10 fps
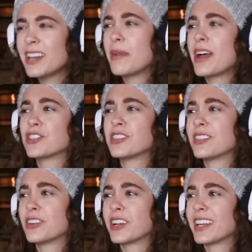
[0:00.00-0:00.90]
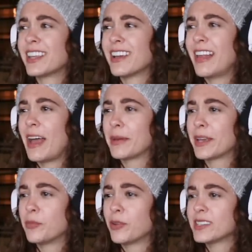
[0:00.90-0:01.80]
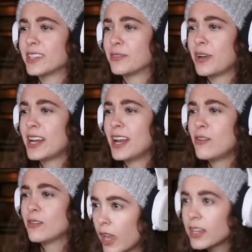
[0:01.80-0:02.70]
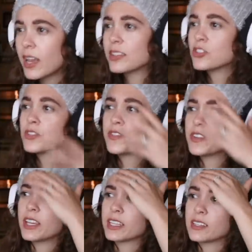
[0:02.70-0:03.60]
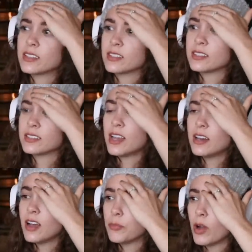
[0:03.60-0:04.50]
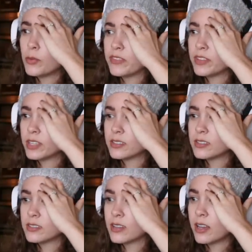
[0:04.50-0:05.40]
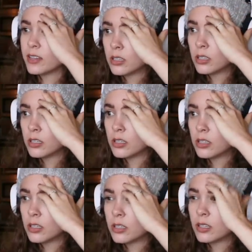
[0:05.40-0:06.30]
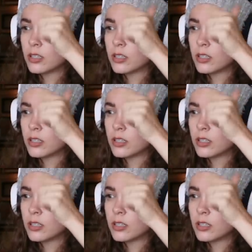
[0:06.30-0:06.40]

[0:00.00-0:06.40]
imagine that they're gonna kill Abigail Breslin right now. I, I just feel like this is a setup. Why do I feel like this is not I'll do